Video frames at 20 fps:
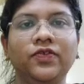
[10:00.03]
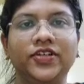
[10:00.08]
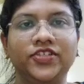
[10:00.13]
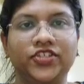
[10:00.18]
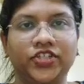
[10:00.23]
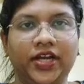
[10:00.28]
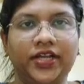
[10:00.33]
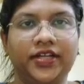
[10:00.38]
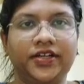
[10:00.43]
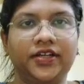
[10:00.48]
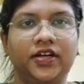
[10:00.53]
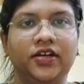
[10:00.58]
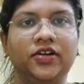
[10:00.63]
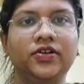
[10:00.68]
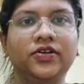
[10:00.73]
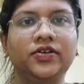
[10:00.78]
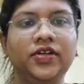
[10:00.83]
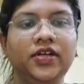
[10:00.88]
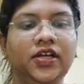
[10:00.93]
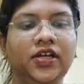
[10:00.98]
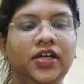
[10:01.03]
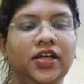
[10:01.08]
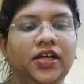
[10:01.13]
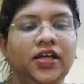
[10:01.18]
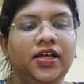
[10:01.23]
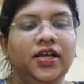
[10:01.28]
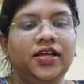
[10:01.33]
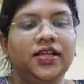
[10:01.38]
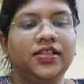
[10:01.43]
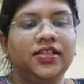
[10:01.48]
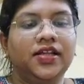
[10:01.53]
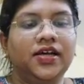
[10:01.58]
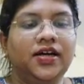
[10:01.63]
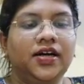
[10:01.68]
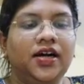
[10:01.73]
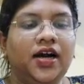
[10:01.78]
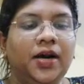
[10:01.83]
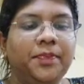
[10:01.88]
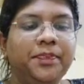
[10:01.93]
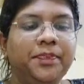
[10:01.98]
of vagina.
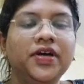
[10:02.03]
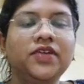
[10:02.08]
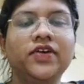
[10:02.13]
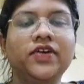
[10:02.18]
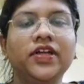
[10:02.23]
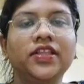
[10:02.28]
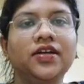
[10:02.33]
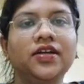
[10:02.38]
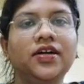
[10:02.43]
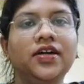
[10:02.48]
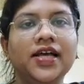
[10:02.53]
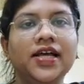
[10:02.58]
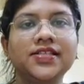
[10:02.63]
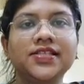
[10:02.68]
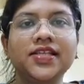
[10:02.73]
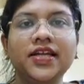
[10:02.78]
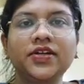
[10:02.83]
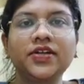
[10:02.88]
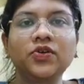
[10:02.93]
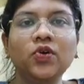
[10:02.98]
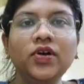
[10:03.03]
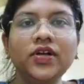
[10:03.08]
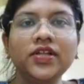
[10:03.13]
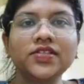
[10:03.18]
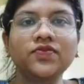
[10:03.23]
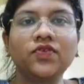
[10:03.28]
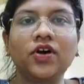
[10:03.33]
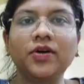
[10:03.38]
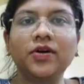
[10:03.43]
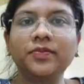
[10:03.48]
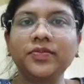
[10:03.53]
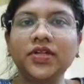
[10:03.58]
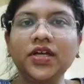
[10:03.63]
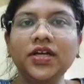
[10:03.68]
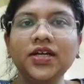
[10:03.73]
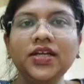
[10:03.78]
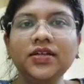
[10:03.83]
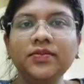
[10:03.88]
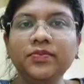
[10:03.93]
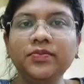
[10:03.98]
Upper one third, as I told, is
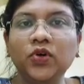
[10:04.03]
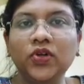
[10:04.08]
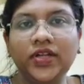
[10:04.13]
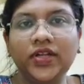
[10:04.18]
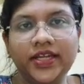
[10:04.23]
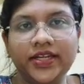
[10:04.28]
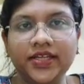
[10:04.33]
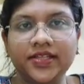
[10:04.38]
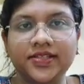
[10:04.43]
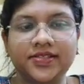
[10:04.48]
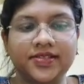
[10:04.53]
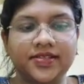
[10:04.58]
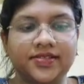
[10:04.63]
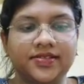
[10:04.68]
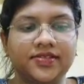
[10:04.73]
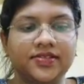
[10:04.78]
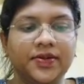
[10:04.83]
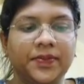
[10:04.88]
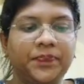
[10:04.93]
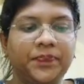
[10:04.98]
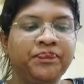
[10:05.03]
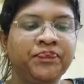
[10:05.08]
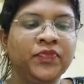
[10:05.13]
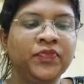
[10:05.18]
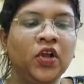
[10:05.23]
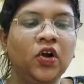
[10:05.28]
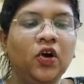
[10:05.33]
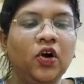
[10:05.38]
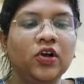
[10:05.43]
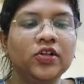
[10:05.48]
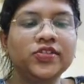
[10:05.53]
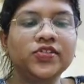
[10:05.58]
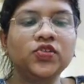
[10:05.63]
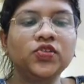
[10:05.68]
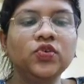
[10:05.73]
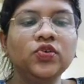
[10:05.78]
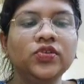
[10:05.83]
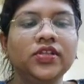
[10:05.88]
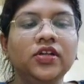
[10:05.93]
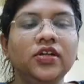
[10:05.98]
formed a Mullerian system.
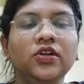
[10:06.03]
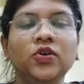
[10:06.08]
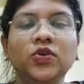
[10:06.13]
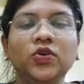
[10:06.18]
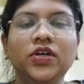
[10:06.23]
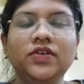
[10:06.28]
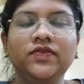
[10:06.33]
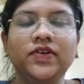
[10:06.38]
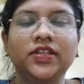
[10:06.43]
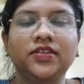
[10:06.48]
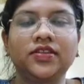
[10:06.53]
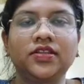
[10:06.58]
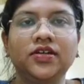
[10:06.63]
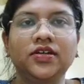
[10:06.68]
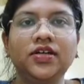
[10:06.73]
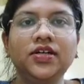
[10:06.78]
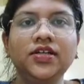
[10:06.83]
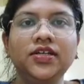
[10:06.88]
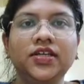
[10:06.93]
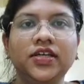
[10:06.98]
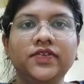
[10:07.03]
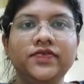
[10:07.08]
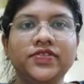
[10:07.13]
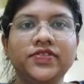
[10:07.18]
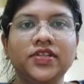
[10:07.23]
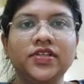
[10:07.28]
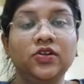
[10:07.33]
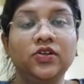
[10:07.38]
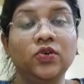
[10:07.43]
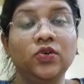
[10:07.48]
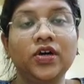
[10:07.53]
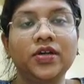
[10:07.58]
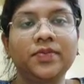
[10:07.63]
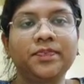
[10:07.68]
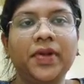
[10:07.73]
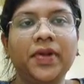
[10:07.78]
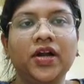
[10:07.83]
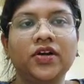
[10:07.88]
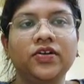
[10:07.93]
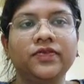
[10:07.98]
Also, the lower one third gives
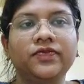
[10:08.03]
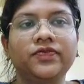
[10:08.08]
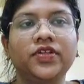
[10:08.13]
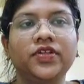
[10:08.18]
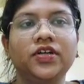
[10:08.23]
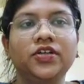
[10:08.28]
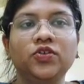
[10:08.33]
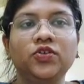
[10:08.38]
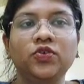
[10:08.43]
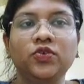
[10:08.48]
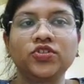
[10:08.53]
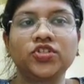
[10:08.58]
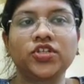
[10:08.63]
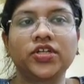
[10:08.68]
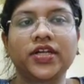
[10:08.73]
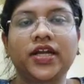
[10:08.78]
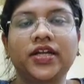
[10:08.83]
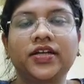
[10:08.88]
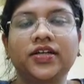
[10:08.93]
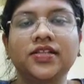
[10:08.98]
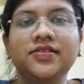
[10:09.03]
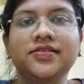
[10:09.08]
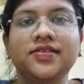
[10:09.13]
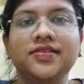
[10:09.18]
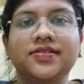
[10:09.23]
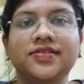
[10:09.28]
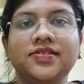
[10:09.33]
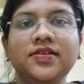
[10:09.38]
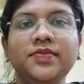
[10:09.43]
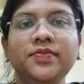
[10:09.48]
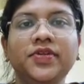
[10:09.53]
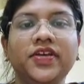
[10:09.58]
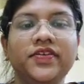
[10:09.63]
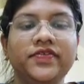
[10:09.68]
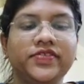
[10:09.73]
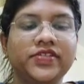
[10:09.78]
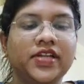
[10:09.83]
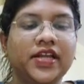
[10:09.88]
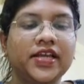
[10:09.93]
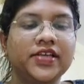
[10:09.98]
lower part of the urogenital system
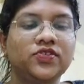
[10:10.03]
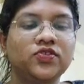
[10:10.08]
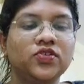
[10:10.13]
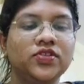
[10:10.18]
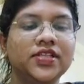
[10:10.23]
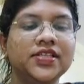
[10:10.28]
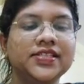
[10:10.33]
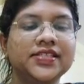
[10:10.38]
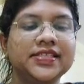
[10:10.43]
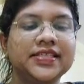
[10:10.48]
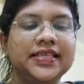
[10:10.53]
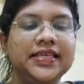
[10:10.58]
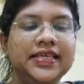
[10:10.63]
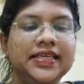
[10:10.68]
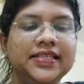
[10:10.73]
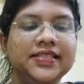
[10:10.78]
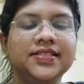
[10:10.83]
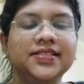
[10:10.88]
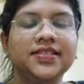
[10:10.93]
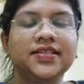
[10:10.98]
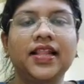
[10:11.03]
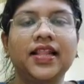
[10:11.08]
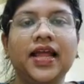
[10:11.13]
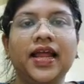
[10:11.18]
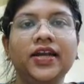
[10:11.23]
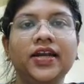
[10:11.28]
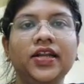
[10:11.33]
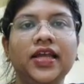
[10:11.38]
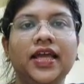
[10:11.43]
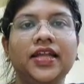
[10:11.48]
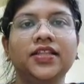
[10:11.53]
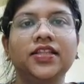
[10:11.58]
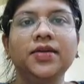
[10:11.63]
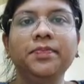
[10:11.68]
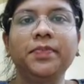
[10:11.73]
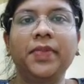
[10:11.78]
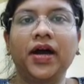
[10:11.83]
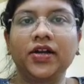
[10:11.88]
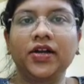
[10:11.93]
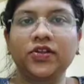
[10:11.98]
gives rise to the Skene's gland and
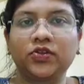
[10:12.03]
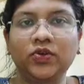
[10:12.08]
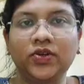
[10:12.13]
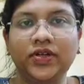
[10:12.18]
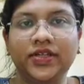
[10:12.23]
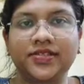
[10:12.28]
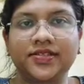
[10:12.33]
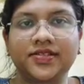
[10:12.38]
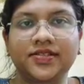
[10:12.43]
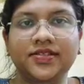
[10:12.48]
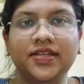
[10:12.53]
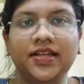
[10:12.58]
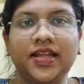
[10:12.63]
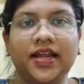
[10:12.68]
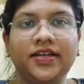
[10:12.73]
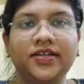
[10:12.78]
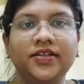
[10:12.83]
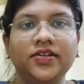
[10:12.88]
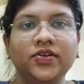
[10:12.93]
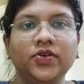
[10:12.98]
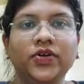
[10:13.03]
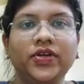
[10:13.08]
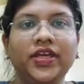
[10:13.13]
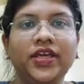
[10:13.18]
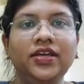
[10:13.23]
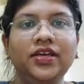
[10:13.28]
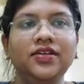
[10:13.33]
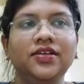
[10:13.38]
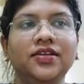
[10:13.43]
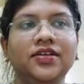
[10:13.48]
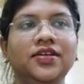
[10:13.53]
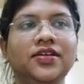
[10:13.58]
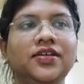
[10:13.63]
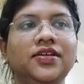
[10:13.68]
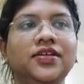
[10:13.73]
the Bartholin's gland. Okay.